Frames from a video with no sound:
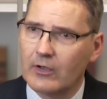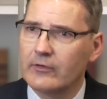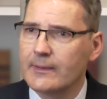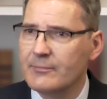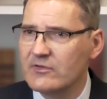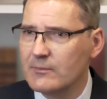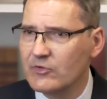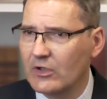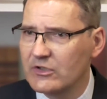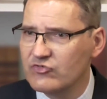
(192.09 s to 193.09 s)
are
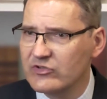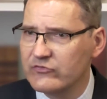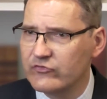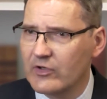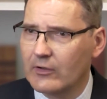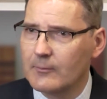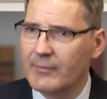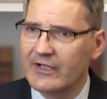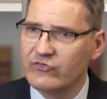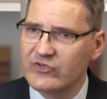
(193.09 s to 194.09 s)
epidemiologists, are
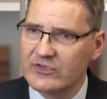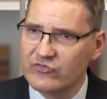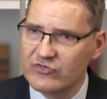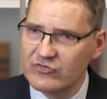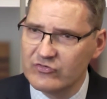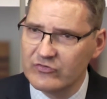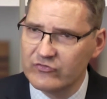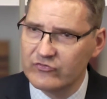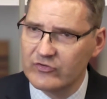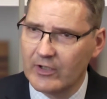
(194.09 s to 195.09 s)

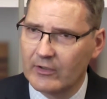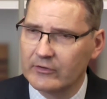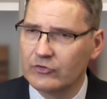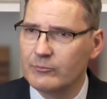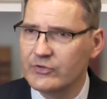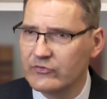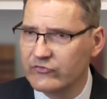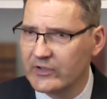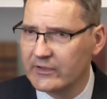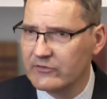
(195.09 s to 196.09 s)
biostatisticians, are computer
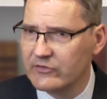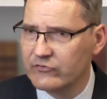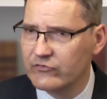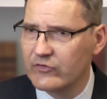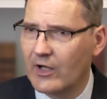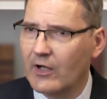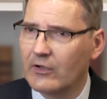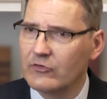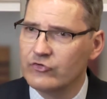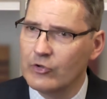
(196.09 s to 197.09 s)
scientists,
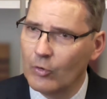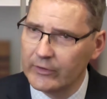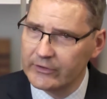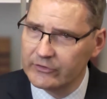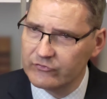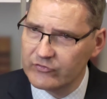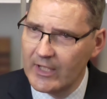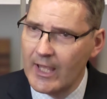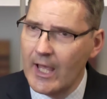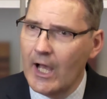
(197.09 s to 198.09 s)
are lawyers,
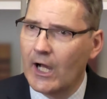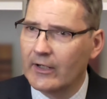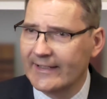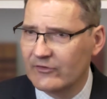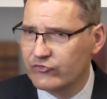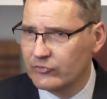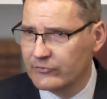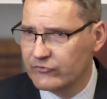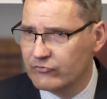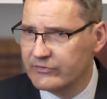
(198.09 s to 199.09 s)
are health
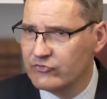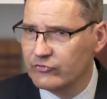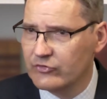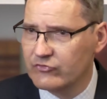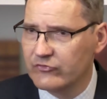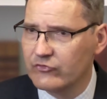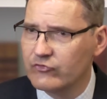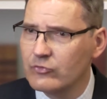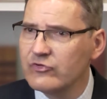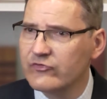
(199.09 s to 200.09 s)
services researchers, are
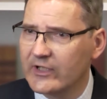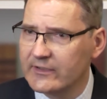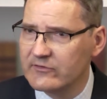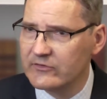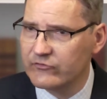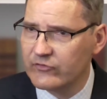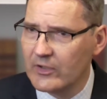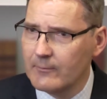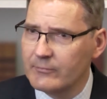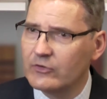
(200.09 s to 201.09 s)
social scientists,
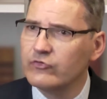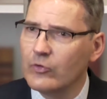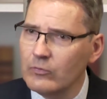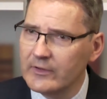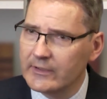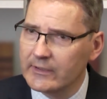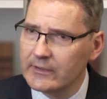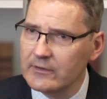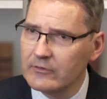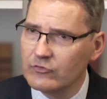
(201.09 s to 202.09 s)
because
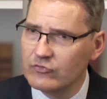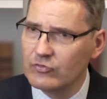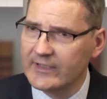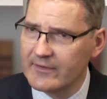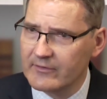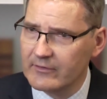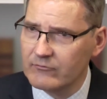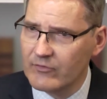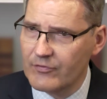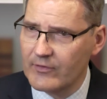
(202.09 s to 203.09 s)
only together
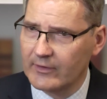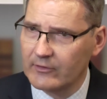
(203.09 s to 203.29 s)
with